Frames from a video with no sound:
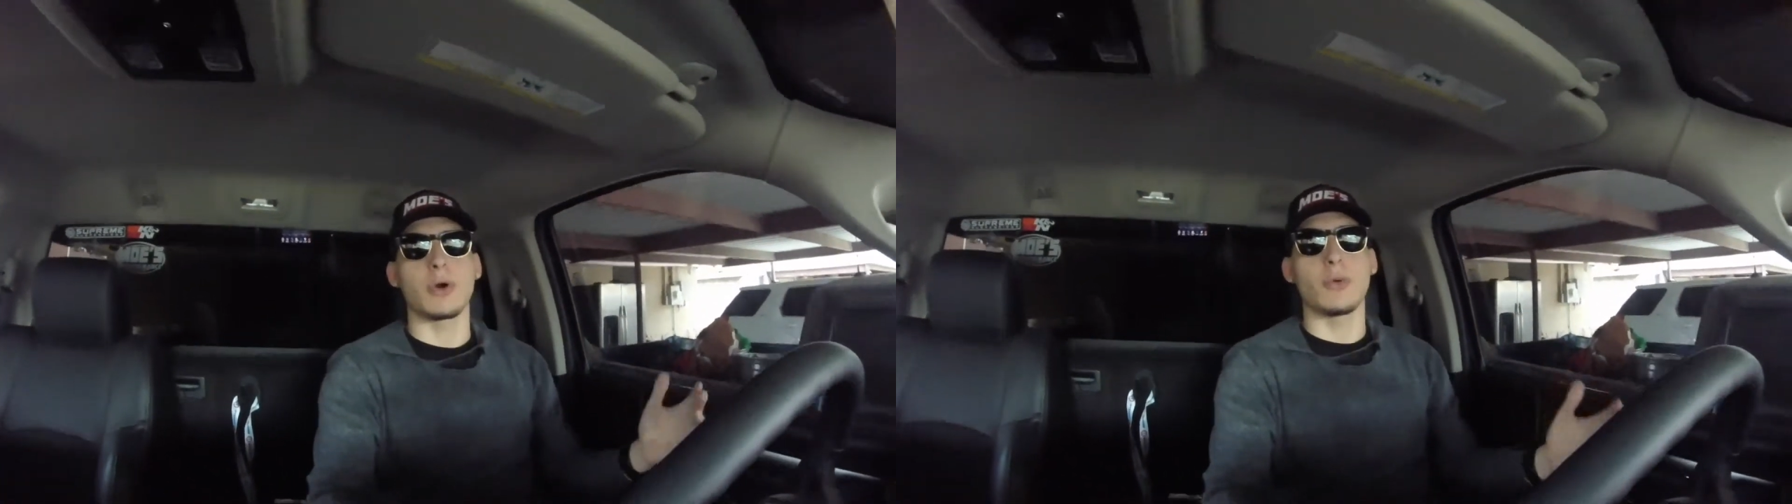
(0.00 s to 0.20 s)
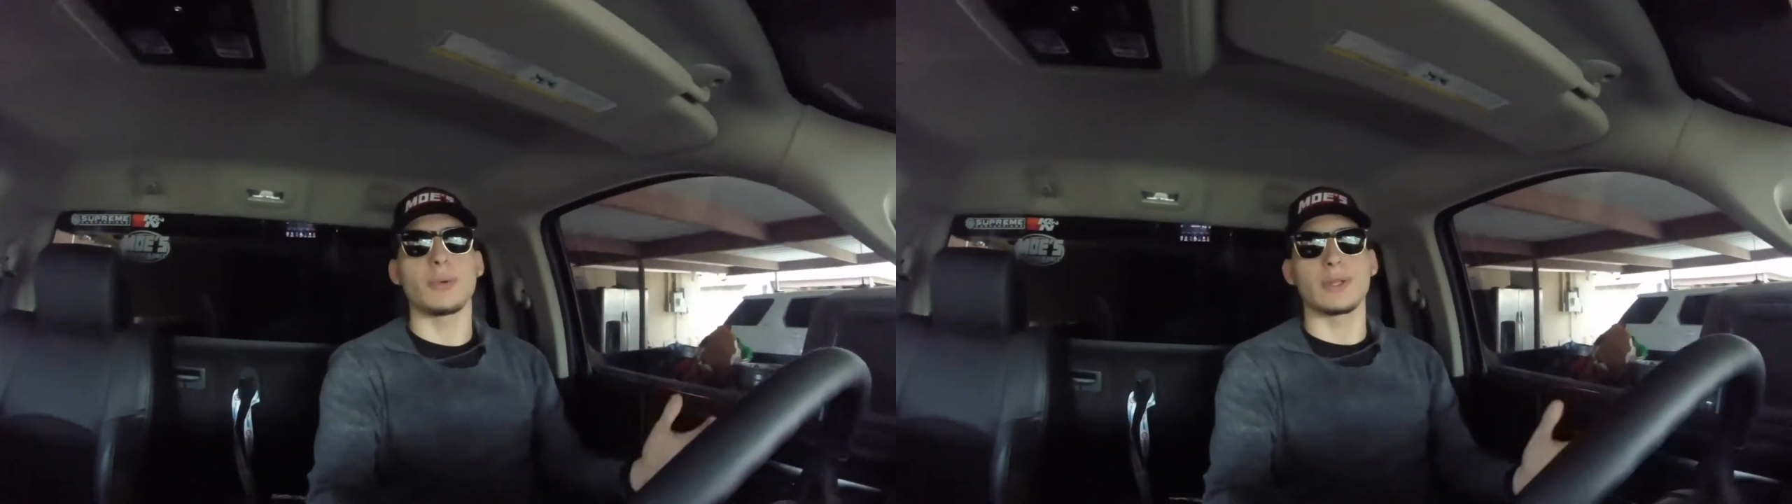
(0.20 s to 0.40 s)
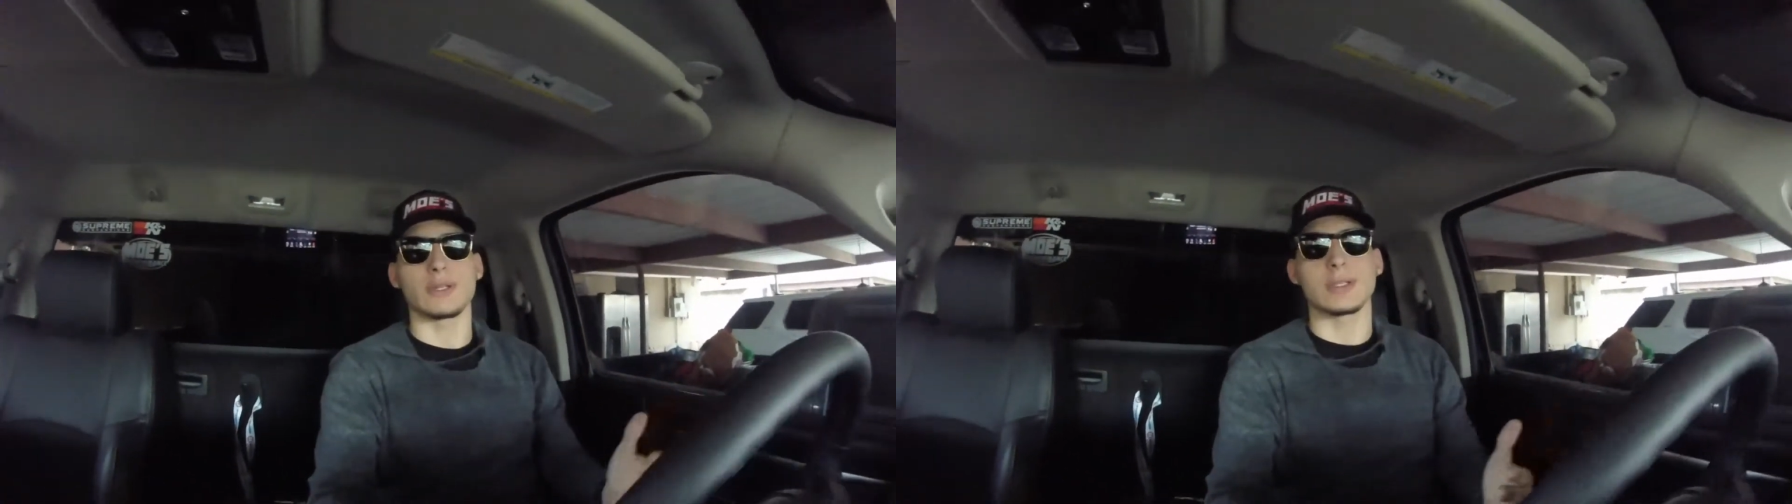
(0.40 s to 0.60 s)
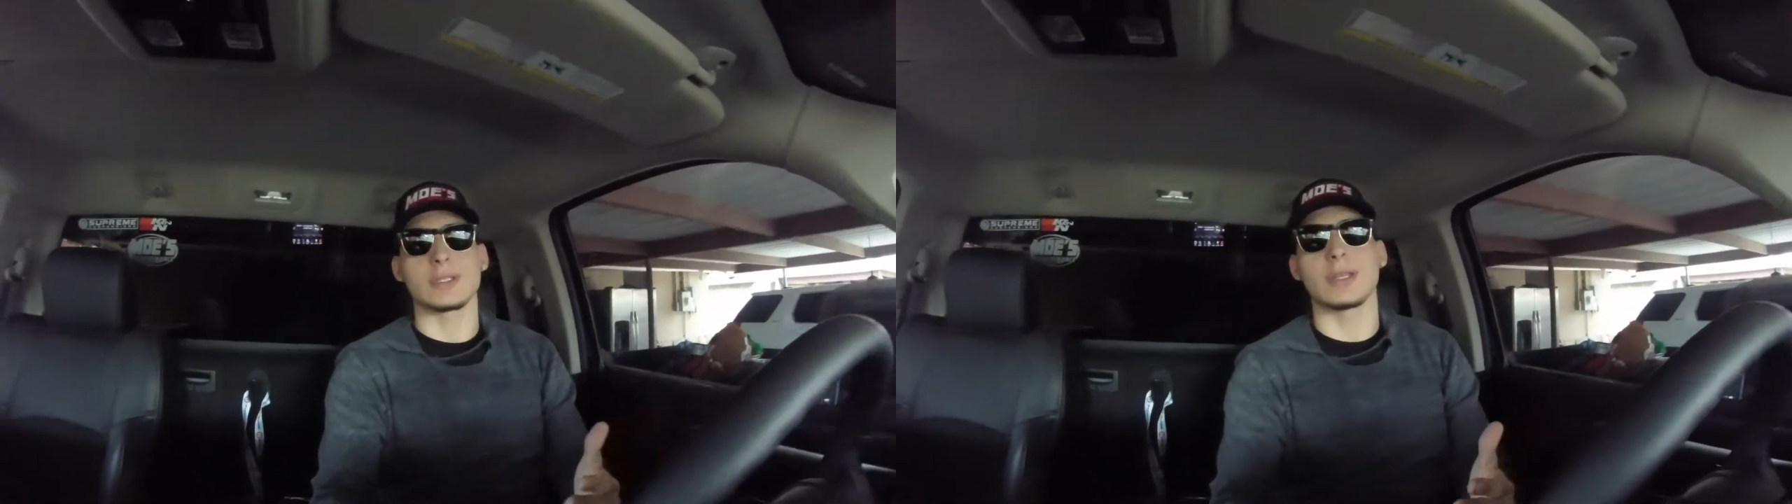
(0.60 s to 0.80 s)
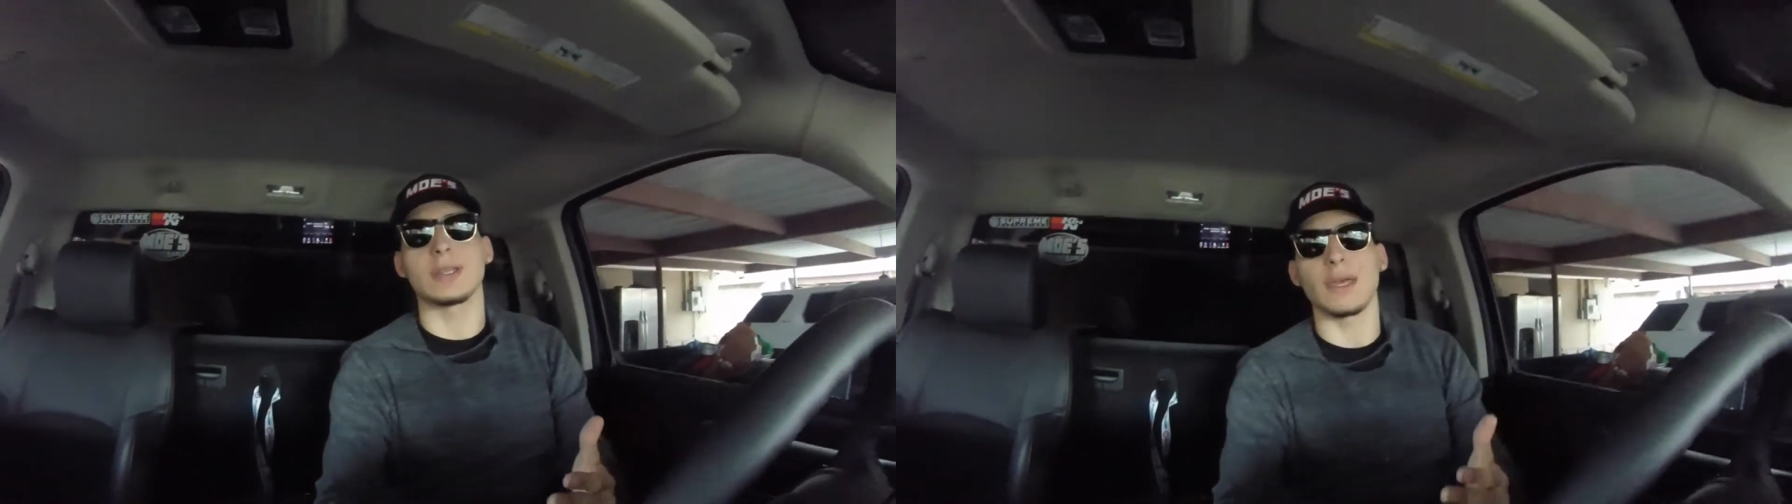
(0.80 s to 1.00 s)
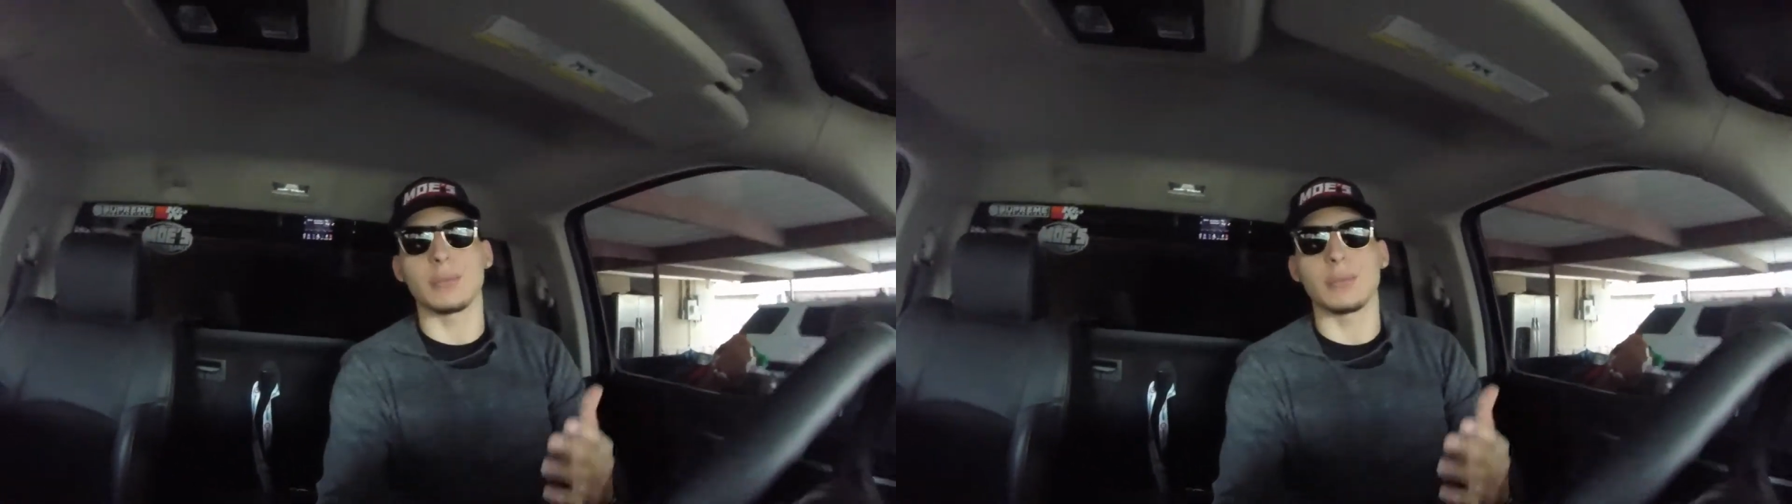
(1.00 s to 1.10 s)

open on a Sunday.